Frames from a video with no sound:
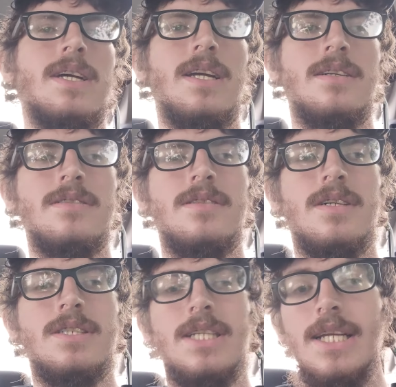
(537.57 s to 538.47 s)
And
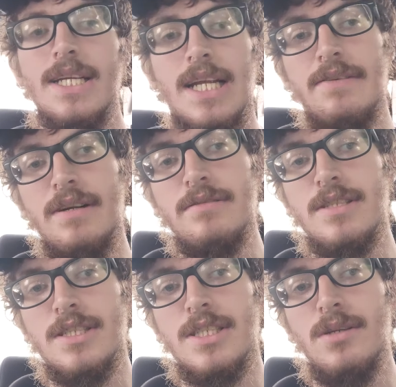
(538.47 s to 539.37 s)
uh, can have
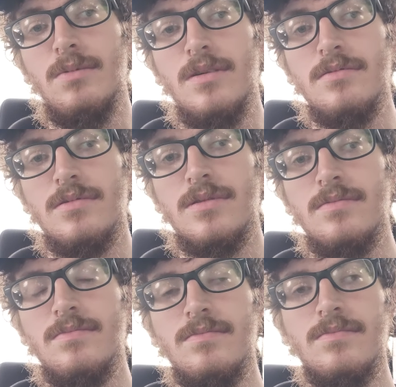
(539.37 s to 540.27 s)
everything she
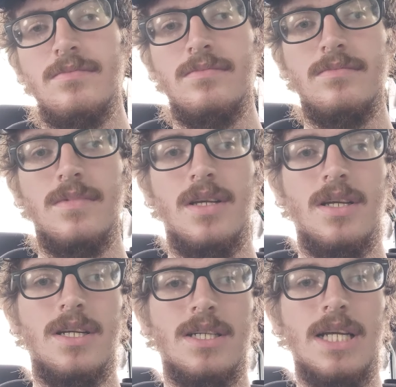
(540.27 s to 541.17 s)
wants.
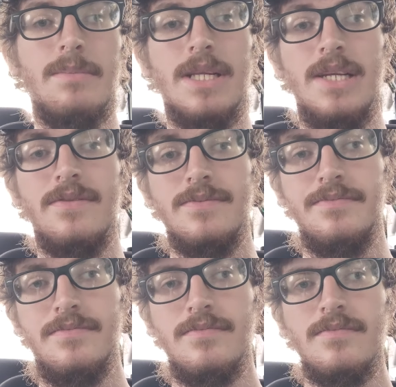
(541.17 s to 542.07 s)
Because I'm leaving.
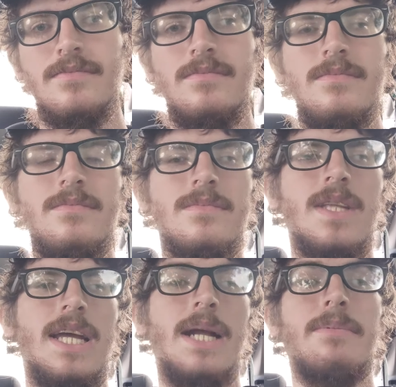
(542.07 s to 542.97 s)

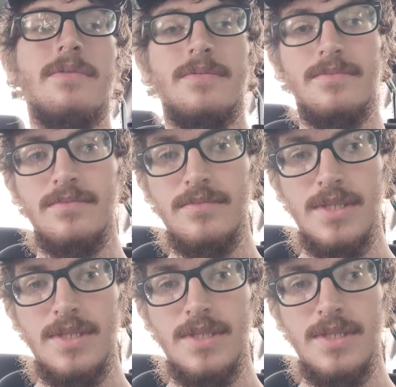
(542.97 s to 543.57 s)
And I'm going to.